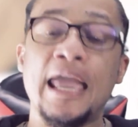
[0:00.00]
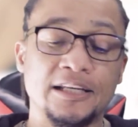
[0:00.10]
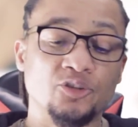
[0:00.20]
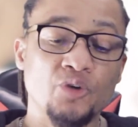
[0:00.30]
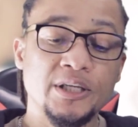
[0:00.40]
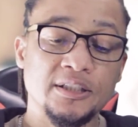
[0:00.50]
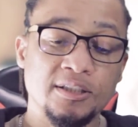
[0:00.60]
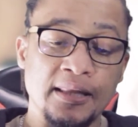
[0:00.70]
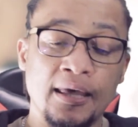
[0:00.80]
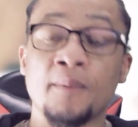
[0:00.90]
It
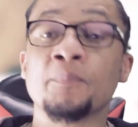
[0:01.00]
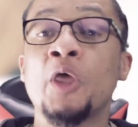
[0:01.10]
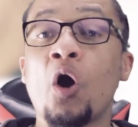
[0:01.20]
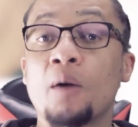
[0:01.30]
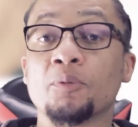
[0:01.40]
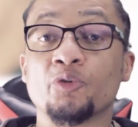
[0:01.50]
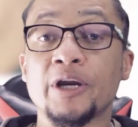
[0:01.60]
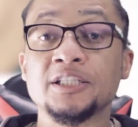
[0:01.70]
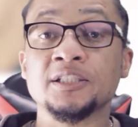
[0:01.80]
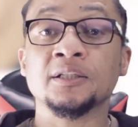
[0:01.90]
addresses the
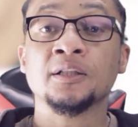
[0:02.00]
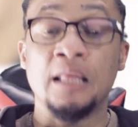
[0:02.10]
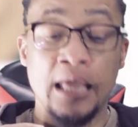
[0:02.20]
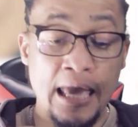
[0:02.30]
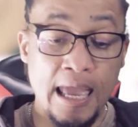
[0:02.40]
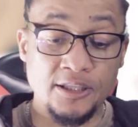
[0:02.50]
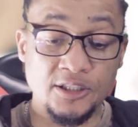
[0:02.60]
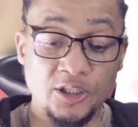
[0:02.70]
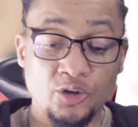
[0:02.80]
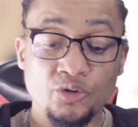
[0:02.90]
operational and
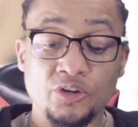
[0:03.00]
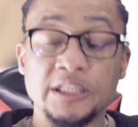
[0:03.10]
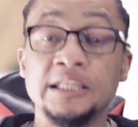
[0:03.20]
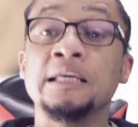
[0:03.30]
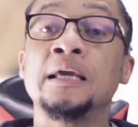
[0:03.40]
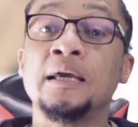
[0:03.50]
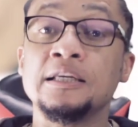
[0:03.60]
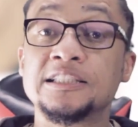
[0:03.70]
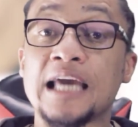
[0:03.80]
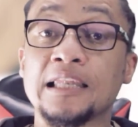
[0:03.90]
security
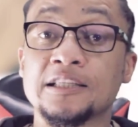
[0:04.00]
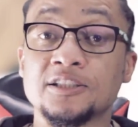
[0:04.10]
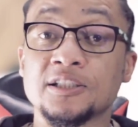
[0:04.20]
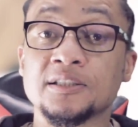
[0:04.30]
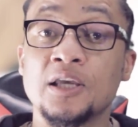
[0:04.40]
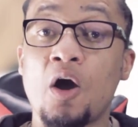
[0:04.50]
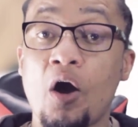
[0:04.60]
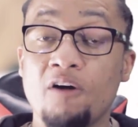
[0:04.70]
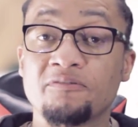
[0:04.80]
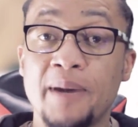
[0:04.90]
challenges
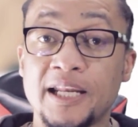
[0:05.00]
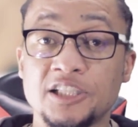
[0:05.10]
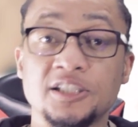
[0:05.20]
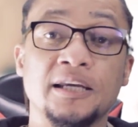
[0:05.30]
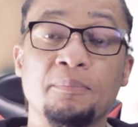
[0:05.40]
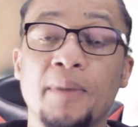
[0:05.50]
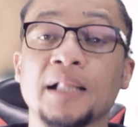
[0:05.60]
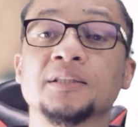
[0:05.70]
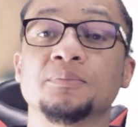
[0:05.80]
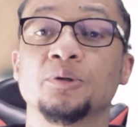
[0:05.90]
of managing
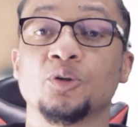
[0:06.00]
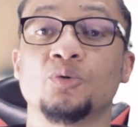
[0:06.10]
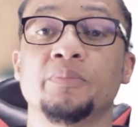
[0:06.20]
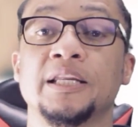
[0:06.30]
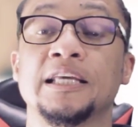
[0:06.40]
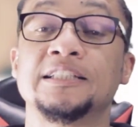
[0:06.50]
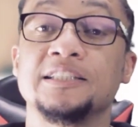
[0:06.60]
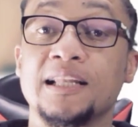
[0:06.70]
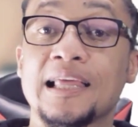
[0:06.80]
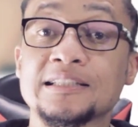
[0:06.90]
multiple
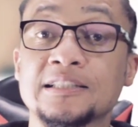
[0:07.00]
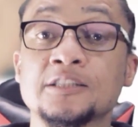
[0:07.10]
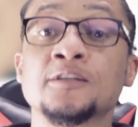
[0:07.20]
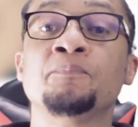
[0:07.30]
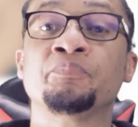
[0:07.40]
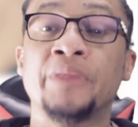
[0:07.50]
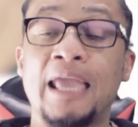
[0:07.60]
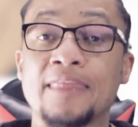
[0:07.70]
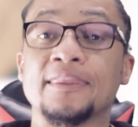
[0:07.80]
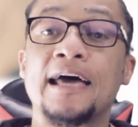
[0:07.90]
Kubernetes clusters,
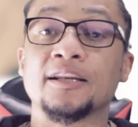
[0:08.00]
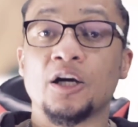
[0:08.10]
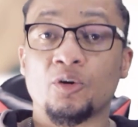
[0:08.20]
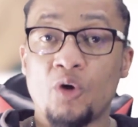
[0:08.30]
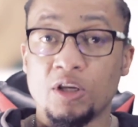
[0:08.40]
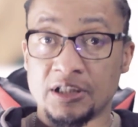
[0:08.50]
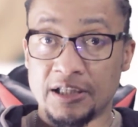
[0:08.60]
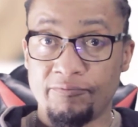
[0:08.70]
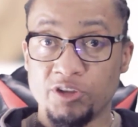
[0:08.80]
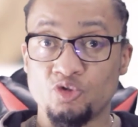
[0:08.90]
and that across an
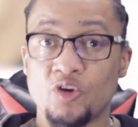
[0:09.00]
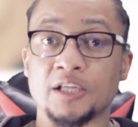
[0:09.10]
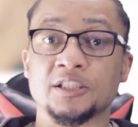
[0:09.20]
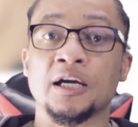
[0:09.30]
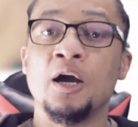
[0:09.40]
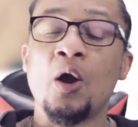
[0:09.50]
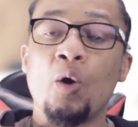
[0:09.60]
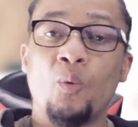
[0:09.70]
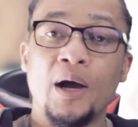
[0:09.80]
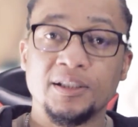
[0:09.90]
infrastructure,
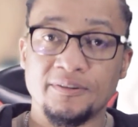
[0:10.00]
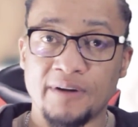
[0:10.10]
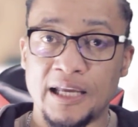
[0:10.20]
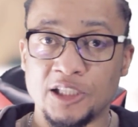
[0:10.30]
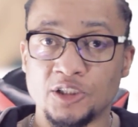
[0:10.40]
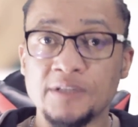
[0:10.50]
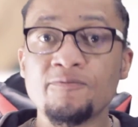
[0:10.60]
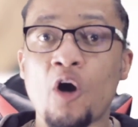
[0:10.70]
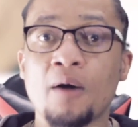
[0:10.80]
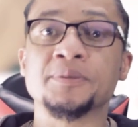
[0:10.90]
while providing
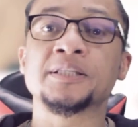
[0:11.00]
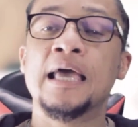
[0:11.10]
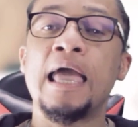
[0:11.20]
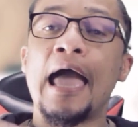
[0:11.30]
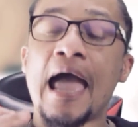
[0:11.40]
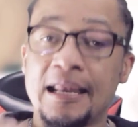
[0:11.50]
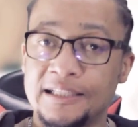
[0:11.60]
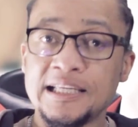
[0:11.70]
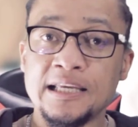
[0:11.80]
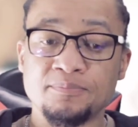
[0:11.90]
DevOps and their
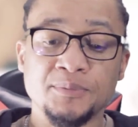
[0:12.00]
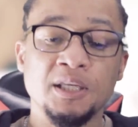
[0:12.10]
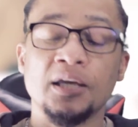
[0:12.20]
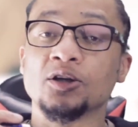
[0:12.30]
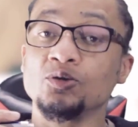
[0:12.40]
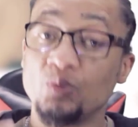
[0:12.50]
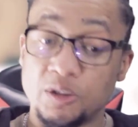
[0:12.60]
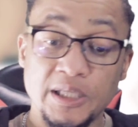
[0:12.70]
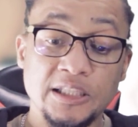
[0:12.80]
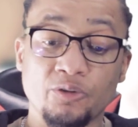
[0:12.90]
teams
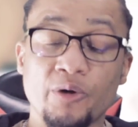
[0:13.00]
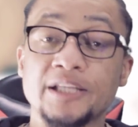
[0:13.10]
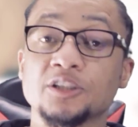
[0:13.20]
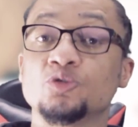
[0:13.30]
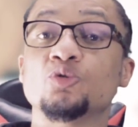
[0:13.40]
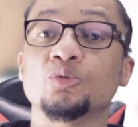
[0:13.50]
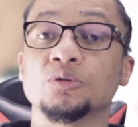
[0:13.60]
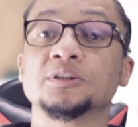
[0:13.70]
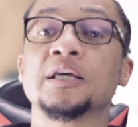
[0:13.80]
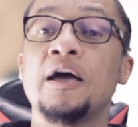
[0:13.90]
with integrated
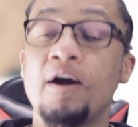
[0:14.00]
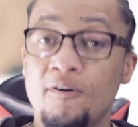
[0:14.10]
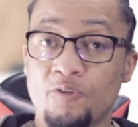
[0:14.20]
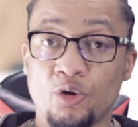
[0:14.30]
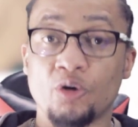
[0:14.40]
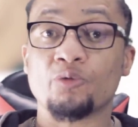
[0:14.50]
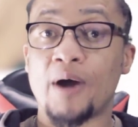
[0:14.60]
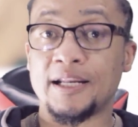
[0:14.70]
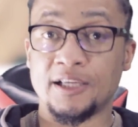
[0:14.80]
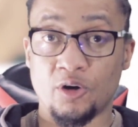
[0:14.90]
tools for
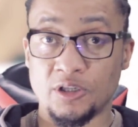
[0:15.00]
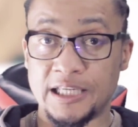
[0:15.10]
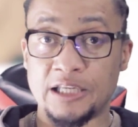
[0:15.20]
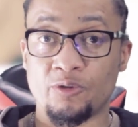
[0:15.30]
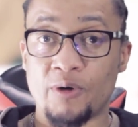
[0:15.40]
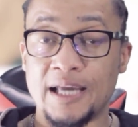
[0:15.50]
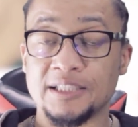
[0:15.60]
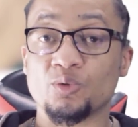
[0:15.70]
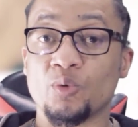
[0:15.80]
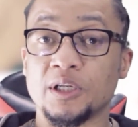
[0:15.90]
running
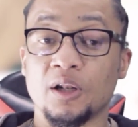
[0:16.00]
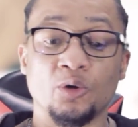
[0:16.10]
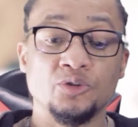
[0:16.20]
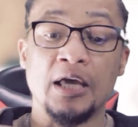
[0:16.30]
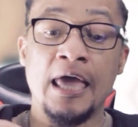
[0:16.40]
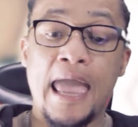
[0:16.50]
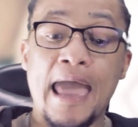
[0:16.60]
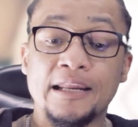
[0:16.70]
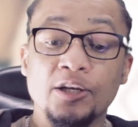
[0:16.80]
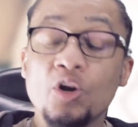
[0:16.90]
containerized workloads.
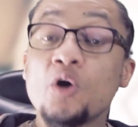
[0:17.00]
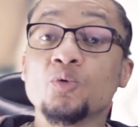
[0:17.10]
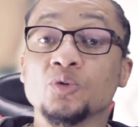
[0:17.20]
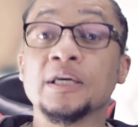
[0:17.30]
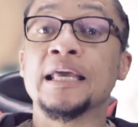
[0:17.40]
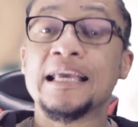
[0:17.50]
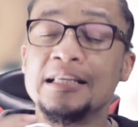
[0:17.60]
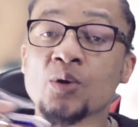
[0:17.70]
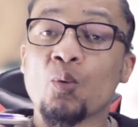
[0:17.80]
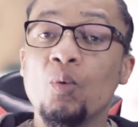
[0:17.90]
And a node
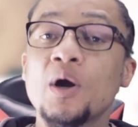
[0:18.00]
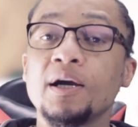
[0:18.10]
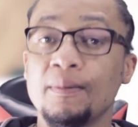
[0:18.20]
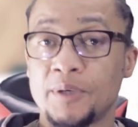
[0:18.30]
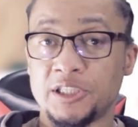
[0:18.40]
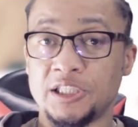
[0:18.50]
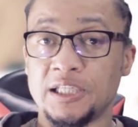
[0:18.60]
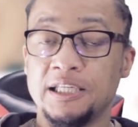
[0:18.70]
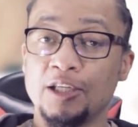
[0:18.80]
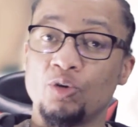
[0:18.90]
is a worker
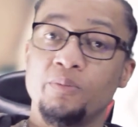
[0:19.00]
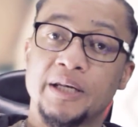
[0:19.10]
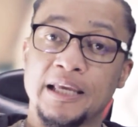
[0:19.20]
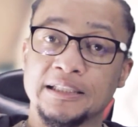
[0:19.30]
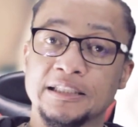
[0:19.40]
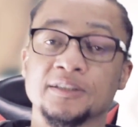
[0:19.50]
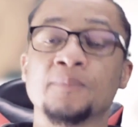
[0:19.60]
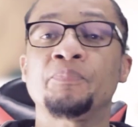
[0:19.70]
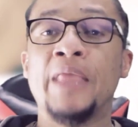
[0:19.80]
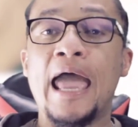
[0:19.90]
machine in Kubernetes,
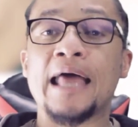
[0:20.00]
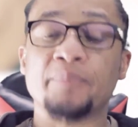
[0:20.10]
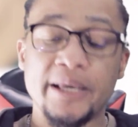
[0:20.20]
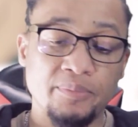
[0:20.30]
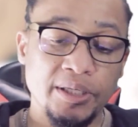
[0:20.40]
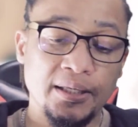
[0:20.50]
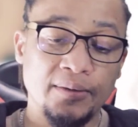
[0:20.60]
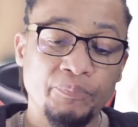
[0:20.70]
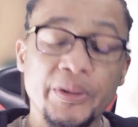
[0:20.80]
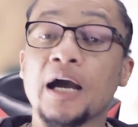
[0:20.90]
and maybe
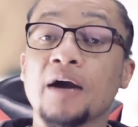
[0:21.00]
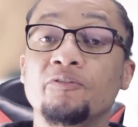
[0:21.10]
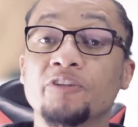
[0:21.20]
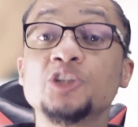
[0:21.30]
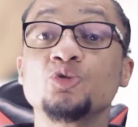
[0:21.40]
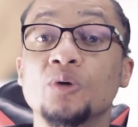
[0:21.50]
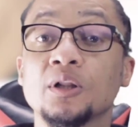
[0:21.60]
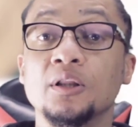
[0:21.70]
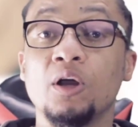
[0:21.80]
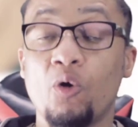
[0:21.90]
even a
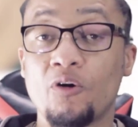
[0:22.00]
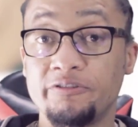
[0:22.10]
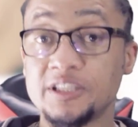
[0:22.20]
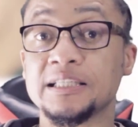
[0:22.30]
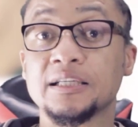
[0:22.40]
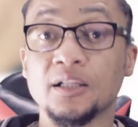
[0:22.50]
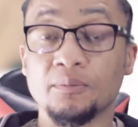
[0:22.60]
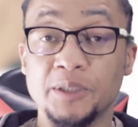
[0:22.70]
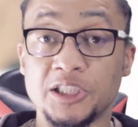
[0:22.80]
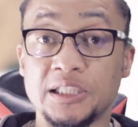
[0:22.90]
virtual or physical
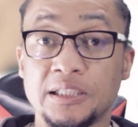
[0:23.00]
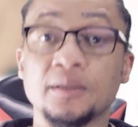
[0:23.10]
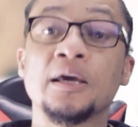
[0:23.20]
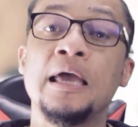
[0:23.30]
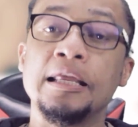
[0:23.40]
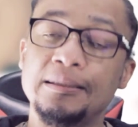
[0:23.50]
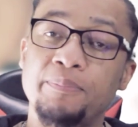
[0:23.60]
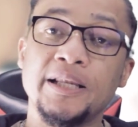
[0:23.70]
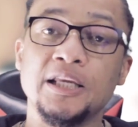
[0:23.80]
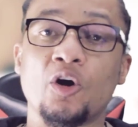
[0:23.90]
machine,
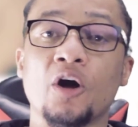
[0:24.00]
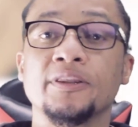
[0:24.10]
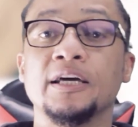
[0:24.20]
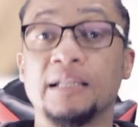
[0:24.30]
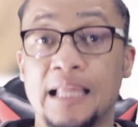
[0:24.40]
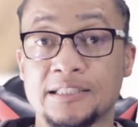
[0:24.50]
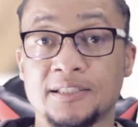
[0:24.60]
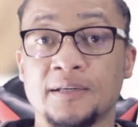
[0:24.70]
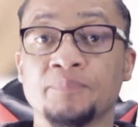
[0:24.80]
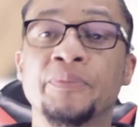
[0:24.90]
depending on the
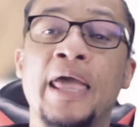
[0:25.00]
cluster.